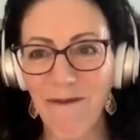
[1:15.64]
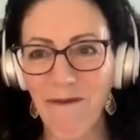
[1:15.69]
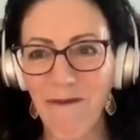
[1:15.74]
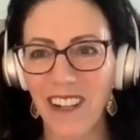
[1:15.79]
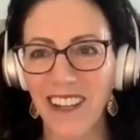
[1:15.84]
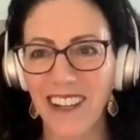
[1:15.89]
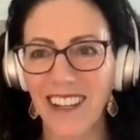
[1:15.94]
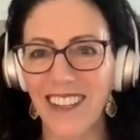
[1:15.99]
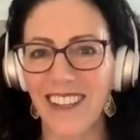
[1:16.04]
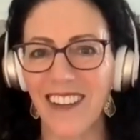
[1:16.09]
I'm
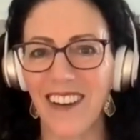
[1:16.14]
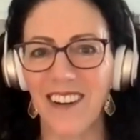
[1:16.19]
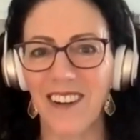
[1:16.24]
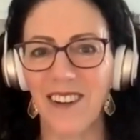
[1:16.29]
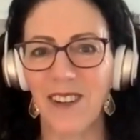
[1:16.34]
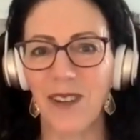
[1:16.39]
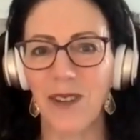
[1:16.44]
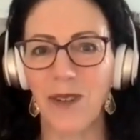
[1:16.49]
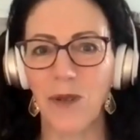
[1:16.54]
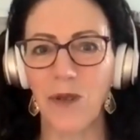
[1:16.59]
really
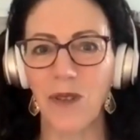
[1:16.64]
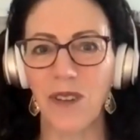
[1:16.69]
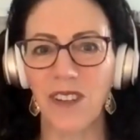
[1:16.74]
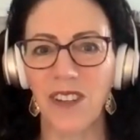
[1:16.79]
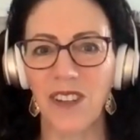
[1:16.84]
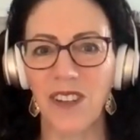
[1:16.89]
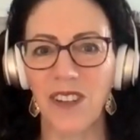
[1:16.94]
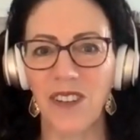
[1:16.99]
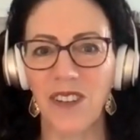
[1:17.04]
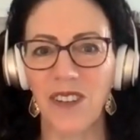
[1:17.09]
excited to talk
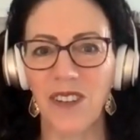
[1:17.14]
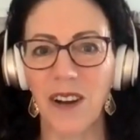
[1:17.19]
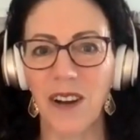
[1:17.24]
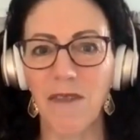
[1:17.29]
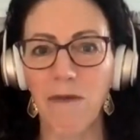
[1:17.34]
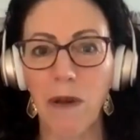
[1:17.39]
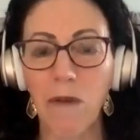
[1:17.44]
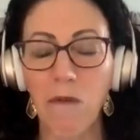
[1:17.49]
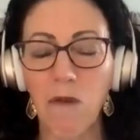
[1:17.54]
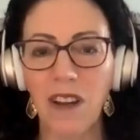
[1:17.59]
to you.
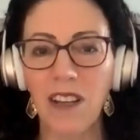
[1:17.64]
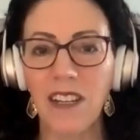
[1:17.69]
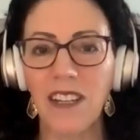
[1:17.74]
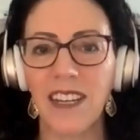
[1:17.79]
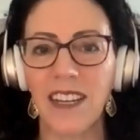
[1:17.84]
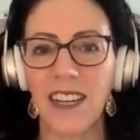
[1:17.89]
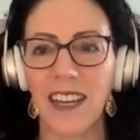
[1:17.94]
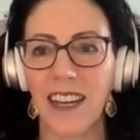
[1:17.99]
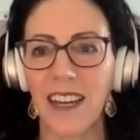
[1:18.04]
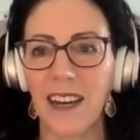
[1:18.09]
I've been wanting
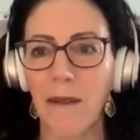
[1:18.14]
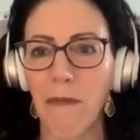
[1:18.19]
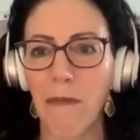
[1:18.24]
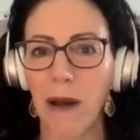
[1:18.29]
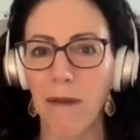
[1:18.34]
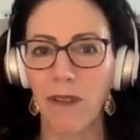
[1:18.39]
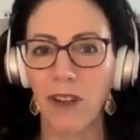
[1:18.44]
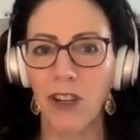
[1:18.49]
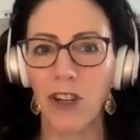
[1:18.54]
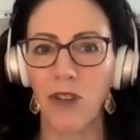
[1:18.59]
to get a
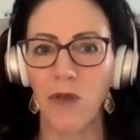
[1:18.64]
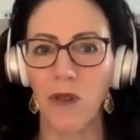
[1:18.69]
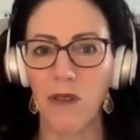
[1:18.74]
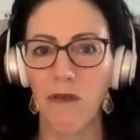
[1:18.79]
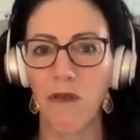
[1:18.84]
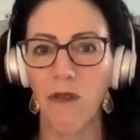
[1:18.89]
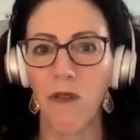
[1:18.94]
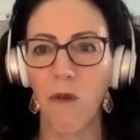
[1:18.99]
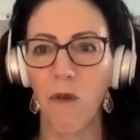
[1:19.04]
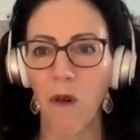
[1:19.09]
publisher on
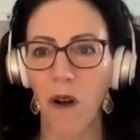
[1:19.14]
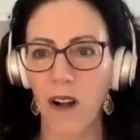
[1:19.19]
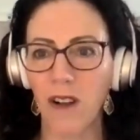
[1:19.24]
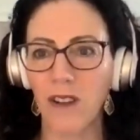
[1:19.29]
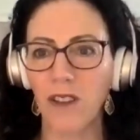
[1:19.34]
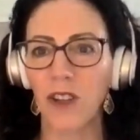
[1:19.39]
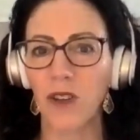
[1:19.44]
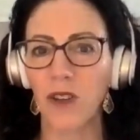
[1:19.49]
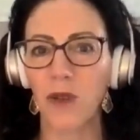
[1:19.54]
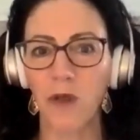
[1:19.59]
for a while
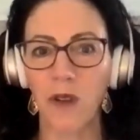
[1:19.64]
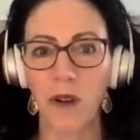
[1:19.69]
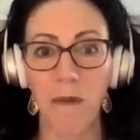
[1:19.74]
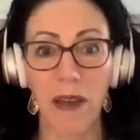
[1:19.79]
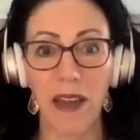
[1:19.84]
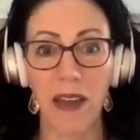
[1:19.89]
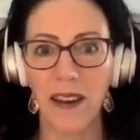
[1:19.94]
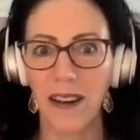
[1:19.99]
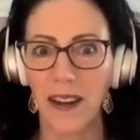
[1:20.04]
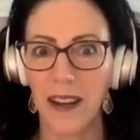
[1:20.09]
to talk
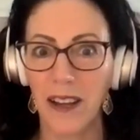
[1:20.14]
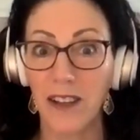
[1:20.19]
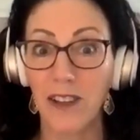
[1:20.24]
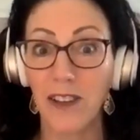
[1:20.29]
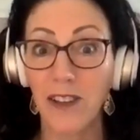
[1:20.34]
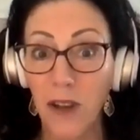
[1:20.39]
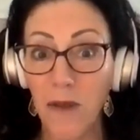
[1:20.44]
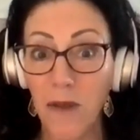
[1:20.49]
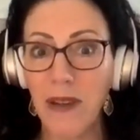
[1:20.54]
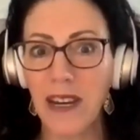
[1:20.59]
about
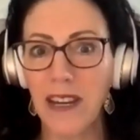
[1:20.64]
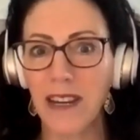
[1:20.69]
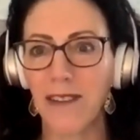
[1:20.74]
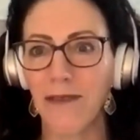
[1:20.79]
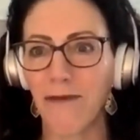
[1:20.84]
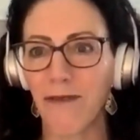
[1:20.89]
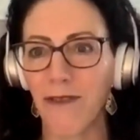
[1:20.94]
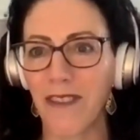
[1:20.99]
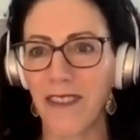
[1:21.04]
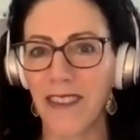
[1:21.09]
so many
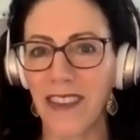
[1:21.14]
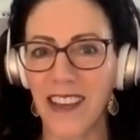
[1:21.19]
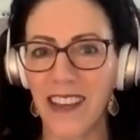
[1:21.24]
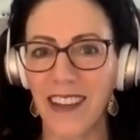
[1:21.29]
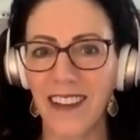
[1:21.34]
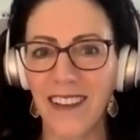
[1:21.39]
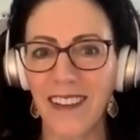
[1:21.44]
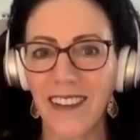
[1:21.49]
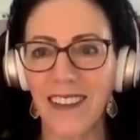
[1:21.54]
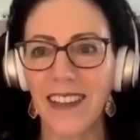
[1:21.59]
different
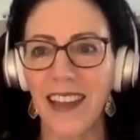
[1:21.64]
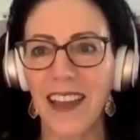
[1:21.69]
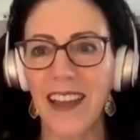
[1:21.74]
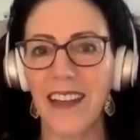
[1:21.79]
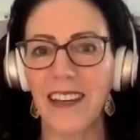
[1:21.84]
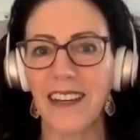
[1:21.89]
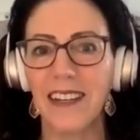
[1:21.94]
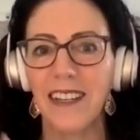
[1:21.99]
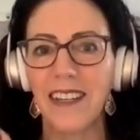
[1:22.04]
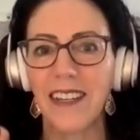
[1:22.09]
things,
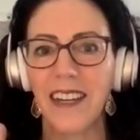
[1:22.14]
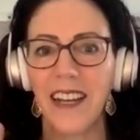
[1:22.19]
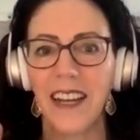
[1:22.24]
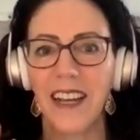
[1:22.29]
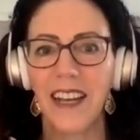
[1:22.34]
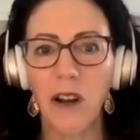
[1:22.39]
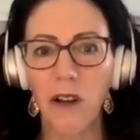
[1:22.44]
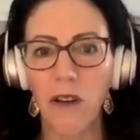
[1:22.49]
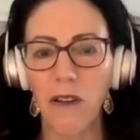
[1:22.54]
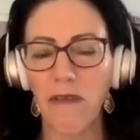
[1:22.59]
and
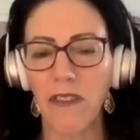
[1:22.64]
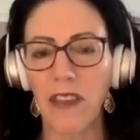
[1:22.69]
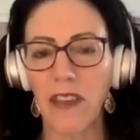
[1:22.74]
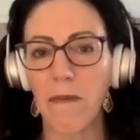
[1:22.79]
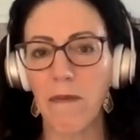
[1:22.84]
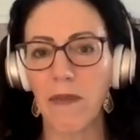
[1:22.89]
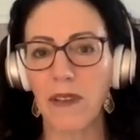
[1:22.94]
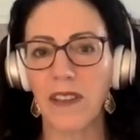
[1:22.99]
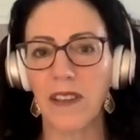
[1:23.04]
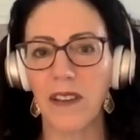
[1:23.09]
a lot of the
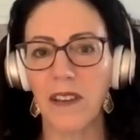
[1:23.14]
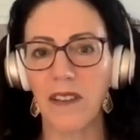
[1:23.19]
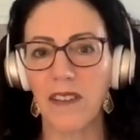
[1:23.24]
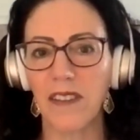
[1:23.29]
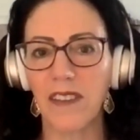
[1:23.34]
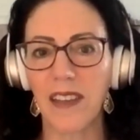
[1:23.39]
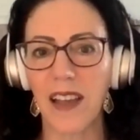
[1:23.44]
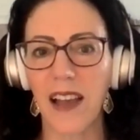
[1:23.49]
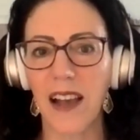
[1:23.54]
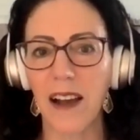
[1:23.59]

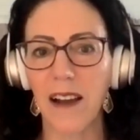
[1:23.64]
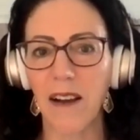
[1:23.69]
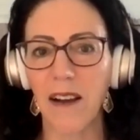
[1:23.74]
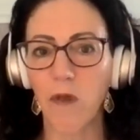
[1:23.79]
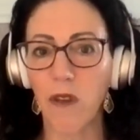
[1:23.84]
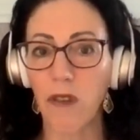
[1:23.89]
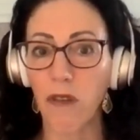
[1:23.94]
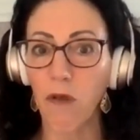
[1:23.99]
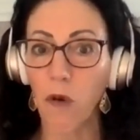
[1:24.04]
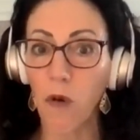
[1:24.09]
episodes are
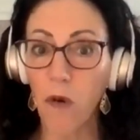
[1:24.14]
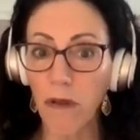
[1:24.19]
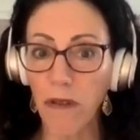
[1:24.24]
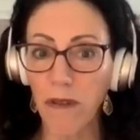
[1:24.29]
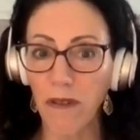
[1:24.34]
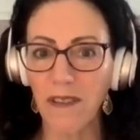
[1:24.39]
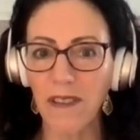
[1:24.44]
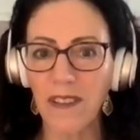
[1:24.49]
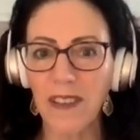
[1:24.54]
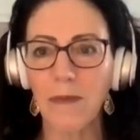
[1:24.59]
with
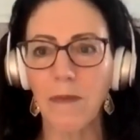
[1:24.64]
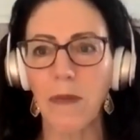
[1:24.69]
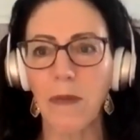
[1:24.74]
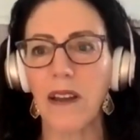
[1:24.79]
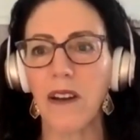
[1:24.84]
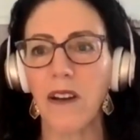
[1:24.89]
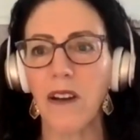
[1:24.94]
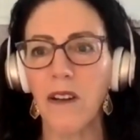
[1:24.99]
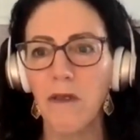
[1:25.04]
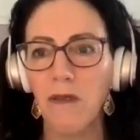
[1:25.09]
authors,
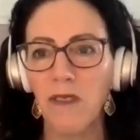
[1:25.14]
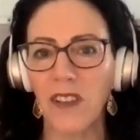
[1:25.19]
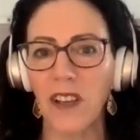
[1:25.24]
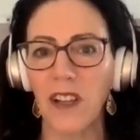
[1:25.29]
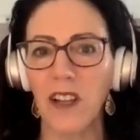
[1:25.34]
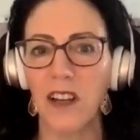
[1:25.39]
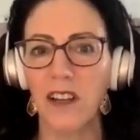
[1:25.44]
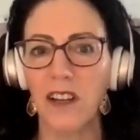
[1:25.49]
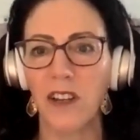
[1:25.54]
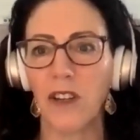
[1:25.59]
but I also
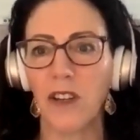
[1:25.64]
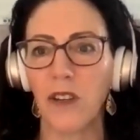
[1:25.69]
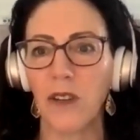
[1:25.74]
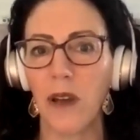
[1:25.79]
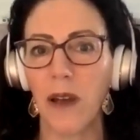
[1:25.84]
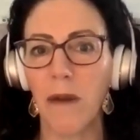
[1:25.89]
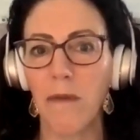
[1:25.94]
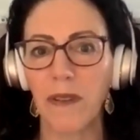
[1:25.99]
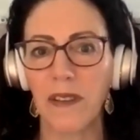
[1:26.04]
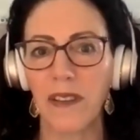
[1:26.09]
like to do
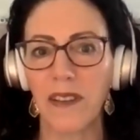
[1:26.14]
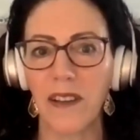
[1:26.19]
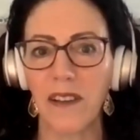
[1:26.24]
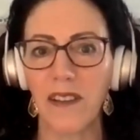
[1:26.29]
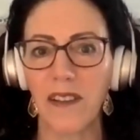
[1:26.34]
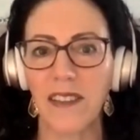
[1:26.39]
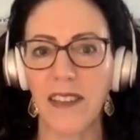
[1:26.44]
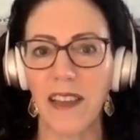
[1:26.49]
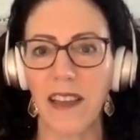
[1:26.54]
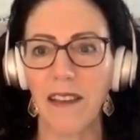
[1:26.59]

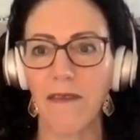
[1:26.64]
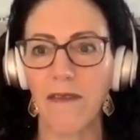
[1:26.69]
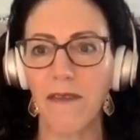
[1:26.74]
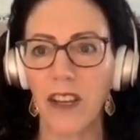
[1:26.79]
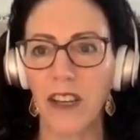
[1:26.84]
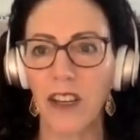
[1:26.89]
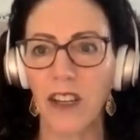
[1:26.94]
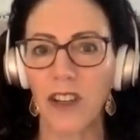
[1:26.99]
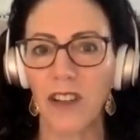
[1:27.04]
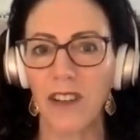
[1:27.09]
episodes that
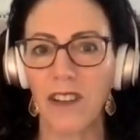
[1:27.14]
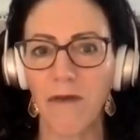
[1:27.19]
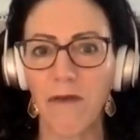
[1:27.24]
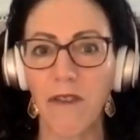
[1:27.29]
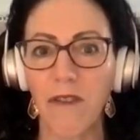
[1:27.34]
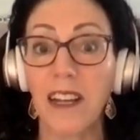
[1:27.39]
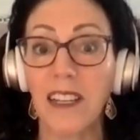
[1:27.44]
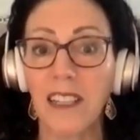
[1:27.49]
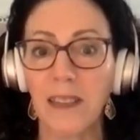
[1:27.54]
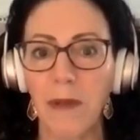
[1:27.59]
feature
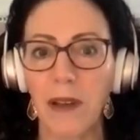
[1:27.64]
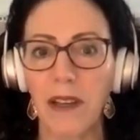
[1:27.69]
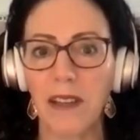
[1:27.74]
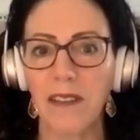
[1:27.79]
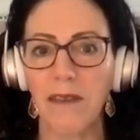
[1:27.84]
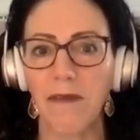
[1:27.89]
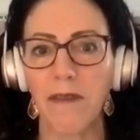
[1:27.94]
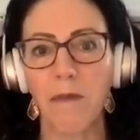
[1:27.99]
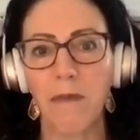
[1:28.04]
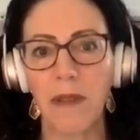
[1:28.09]
different aspects
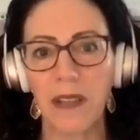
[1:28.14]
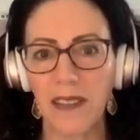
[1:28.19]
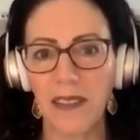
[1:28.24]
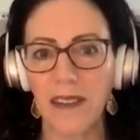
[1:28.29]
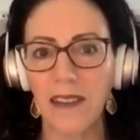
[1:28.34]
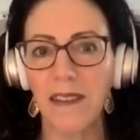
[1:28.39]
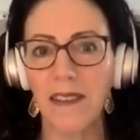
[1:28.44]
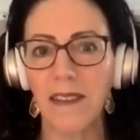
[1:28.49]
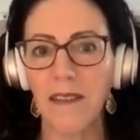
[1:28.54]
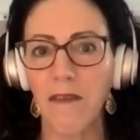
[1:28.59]
of the
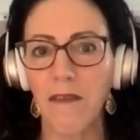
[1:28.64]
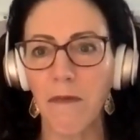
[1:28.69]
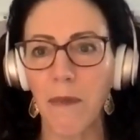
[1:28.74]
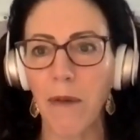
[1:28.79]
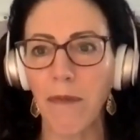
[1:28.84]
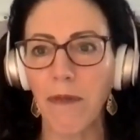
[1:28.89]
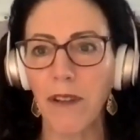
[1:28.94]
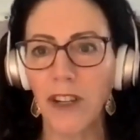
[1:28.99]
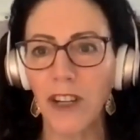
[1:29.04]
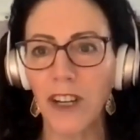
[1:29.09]
business of
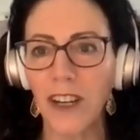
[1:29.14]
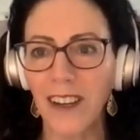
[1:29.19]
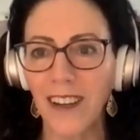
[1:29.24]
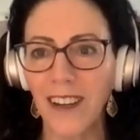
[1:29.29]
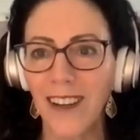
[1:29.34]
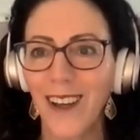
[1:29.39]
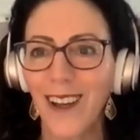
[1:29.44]
publishing.